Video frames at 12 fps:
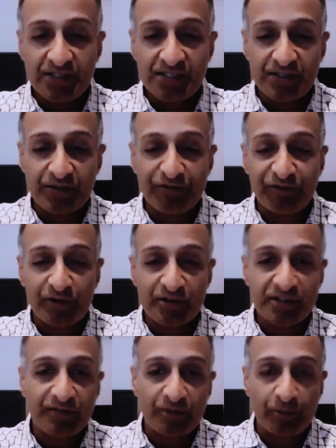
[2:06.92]
is the
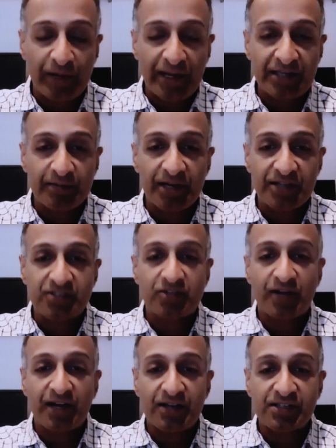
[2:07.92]
first of the randomized
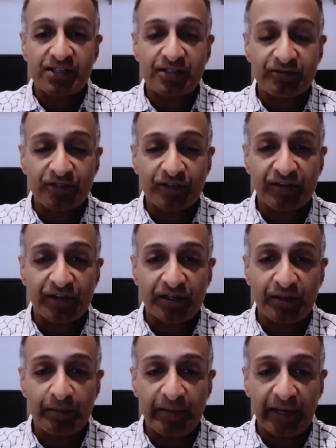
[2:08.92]
trials that have looked at
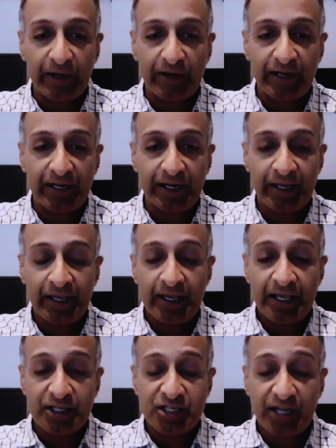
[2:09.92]
comparing
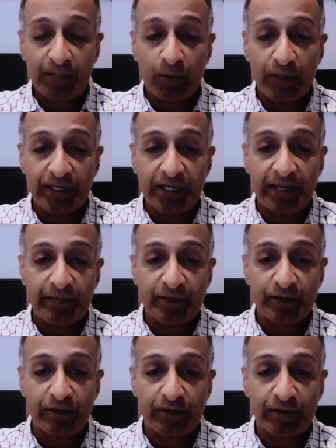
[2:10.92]
a checkpoint
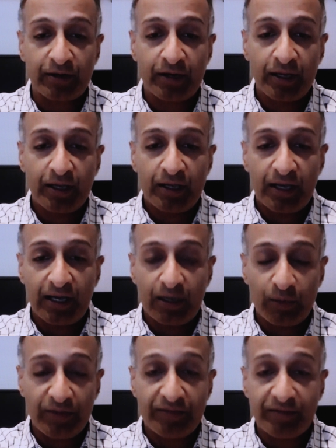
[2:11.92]
inhibitor uh,
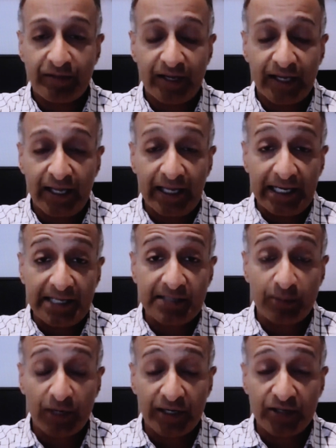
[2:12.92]
with uh, an
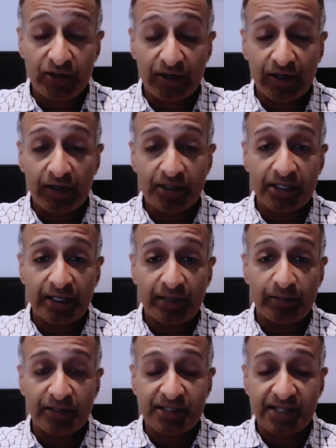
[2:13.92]
antibody drug
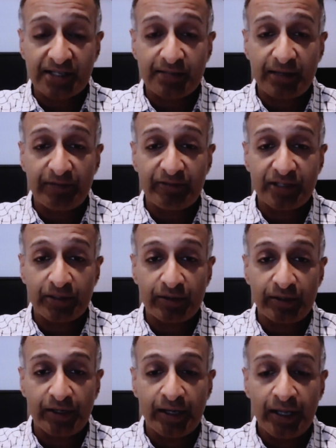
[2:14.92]
conjugate, brentuximab
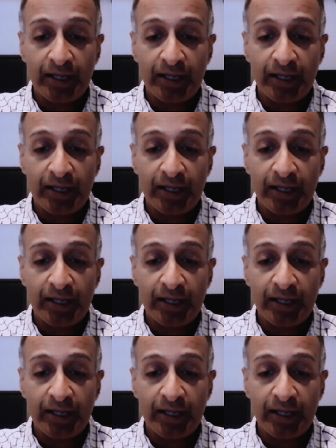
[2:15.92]
vedotin,